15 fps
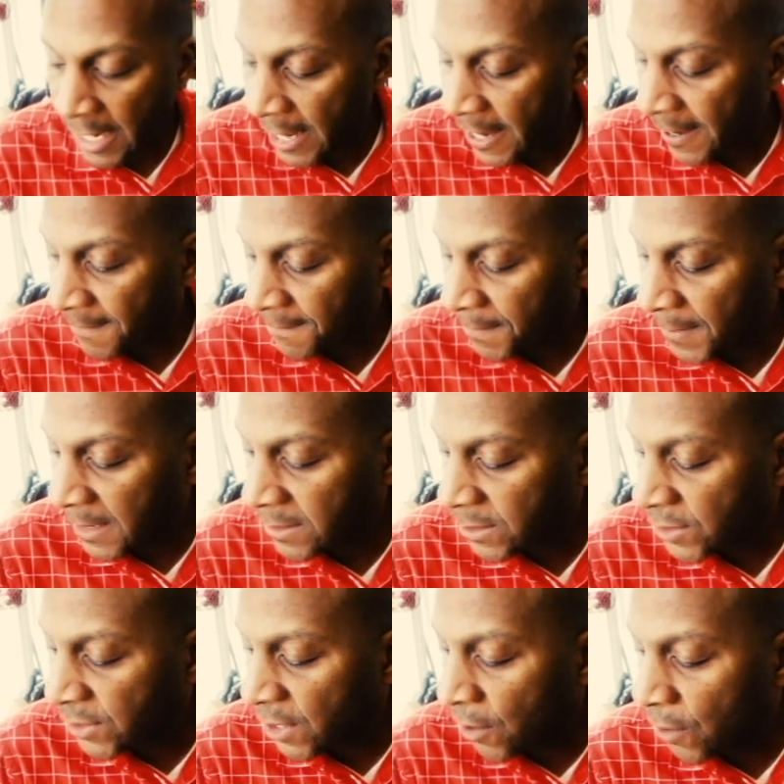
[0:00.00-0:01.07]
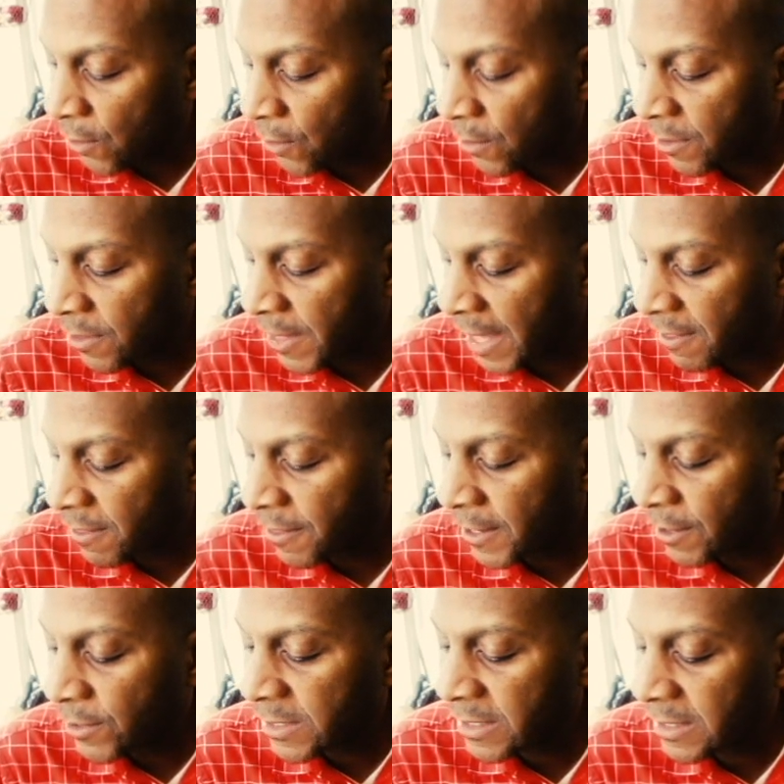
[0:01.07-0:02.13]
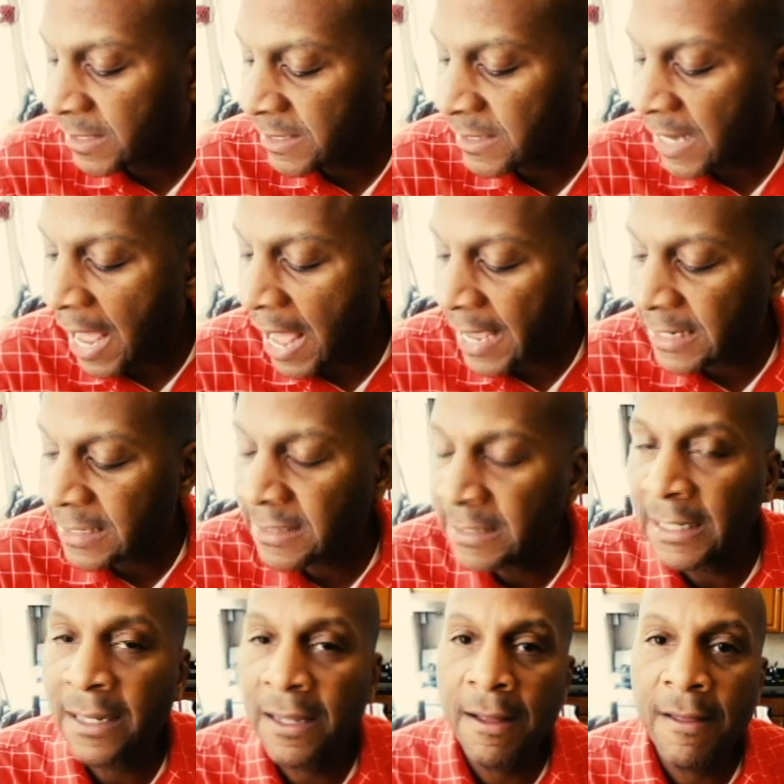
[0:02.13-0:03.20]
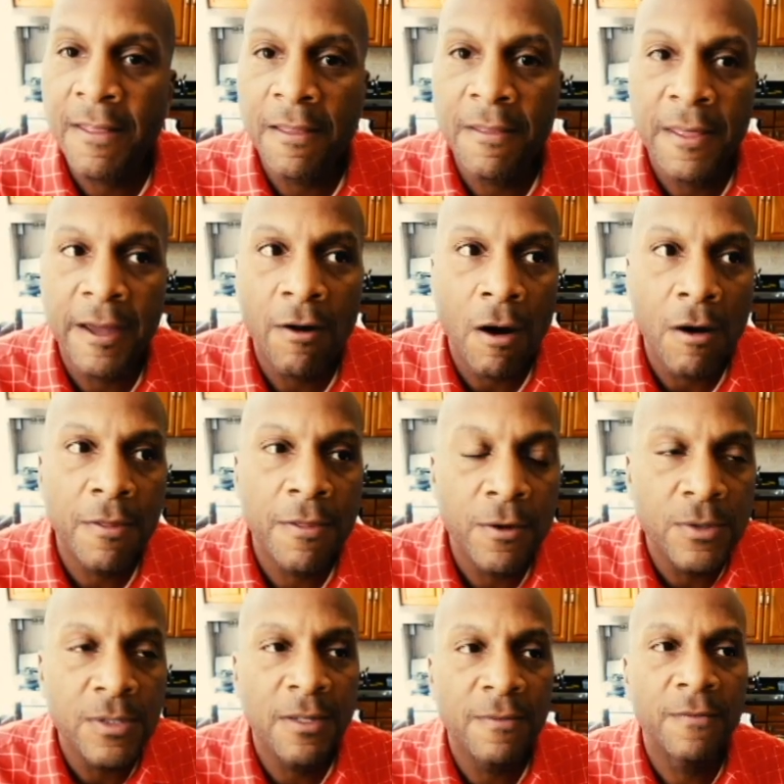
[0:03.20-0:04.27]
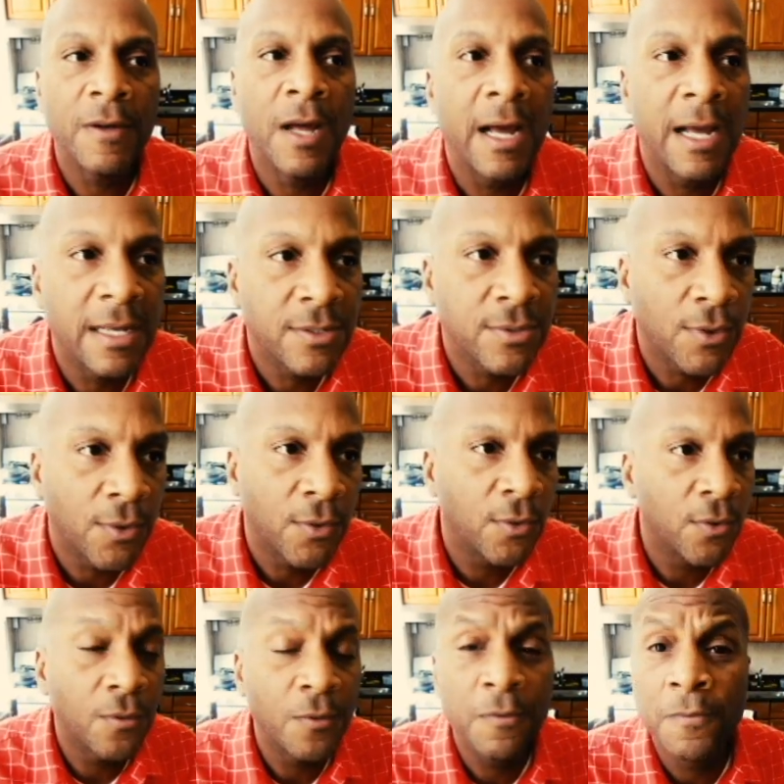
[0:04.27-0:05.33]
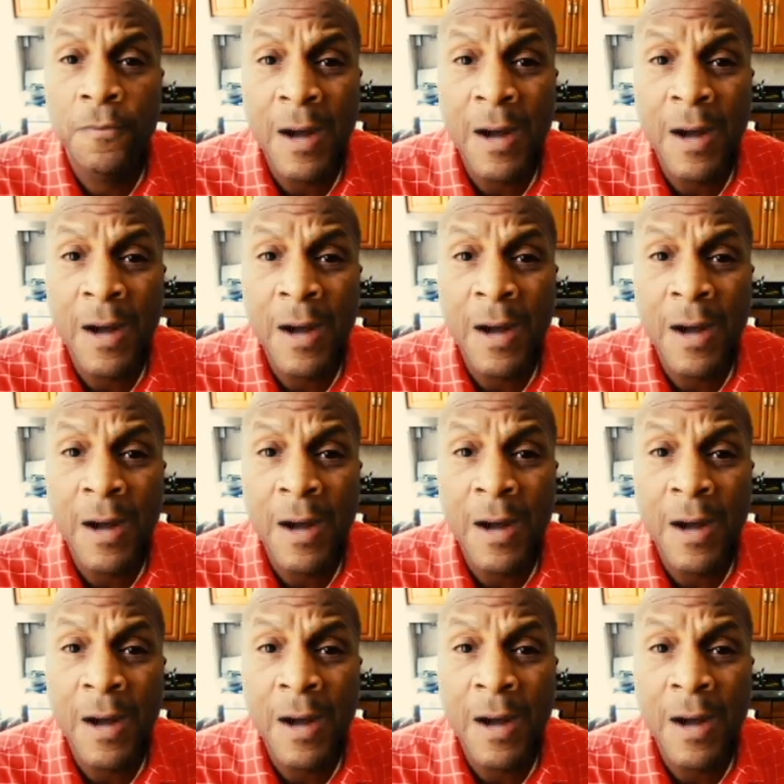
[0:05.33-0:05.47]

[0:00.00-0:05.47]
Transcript: Um, so that there's this idea that there are those of us who